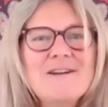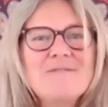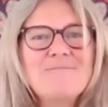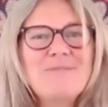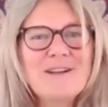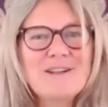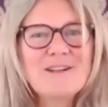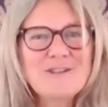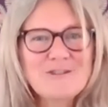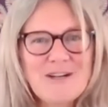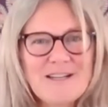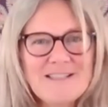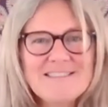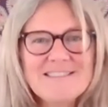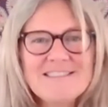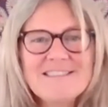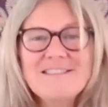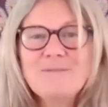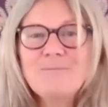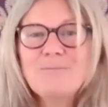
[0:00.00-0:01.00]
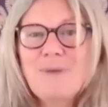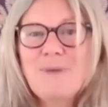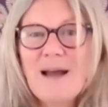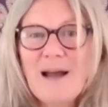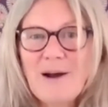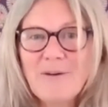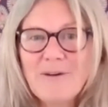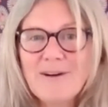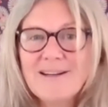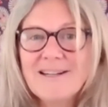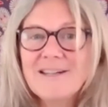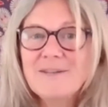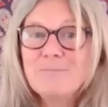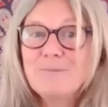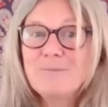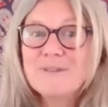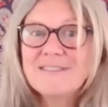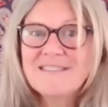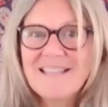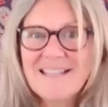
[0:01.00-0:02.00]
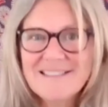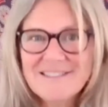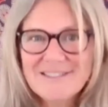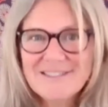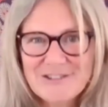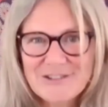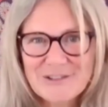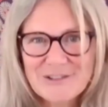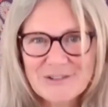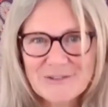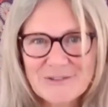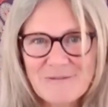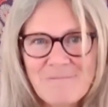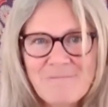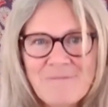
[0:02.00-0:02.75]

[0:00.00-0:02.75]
my greatest power and potential.